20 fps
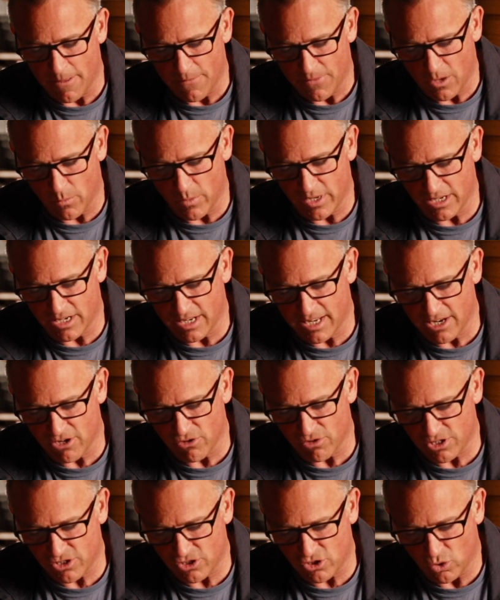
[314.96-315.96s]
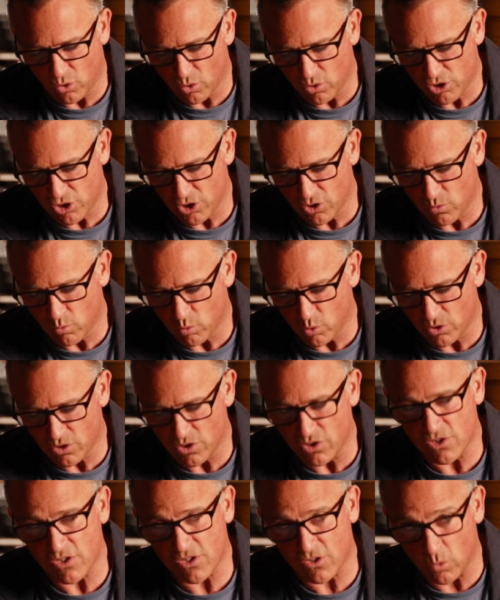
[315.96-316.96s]
and we could hear its tortured
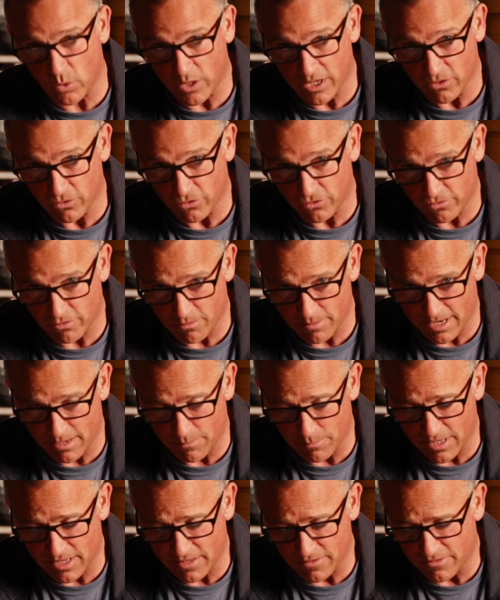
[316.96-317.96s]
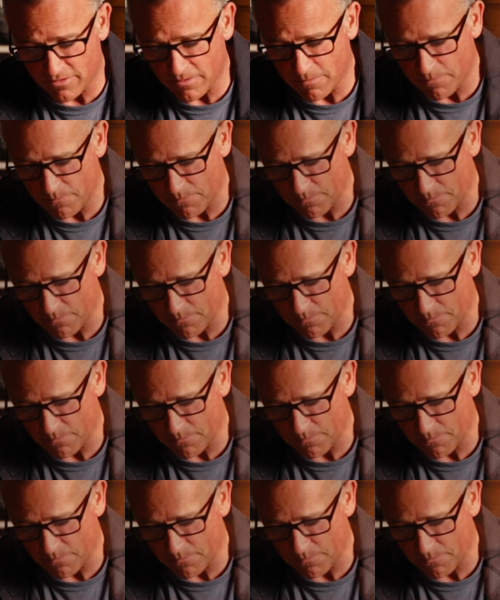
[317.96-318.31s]
wooden squeals from our beds.